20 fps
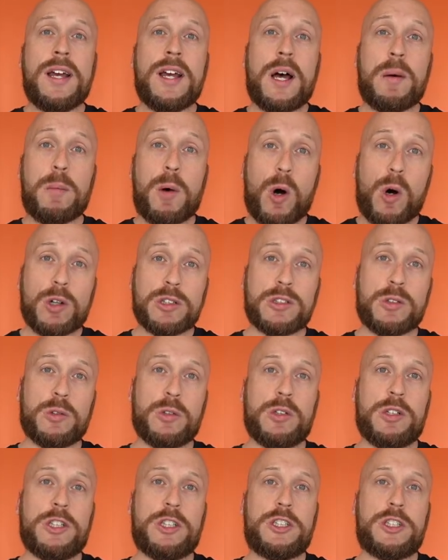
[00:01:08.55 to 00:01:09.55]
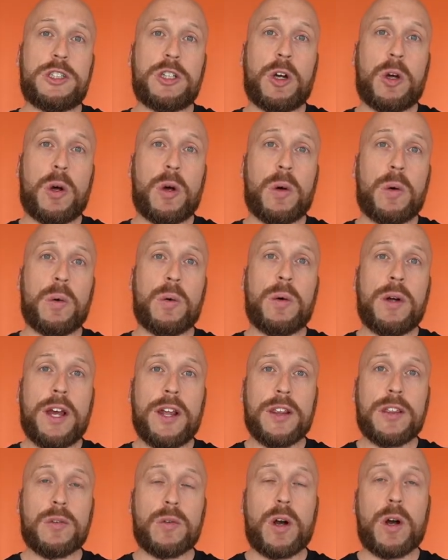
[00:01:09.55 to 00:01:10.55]
I'm also gonna show
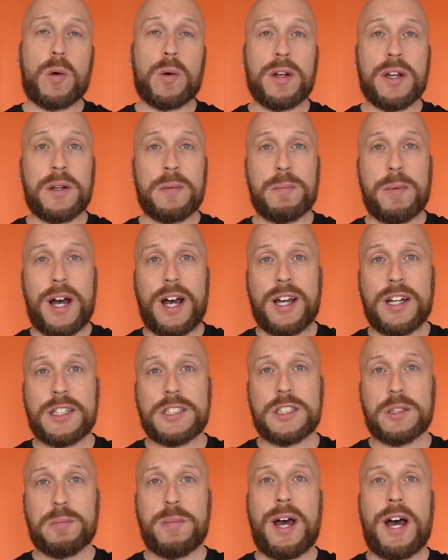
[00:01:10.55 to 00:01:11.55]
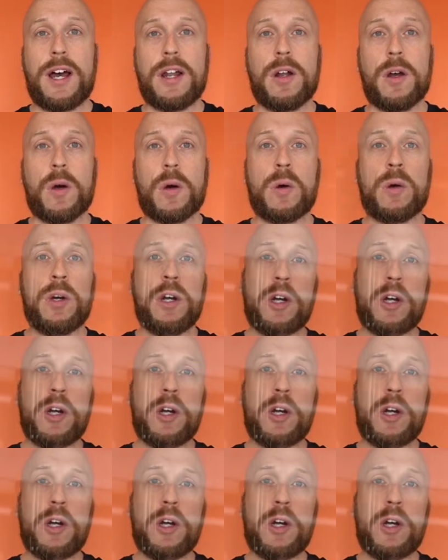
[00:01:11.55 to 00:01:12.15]
and throw in my Shimano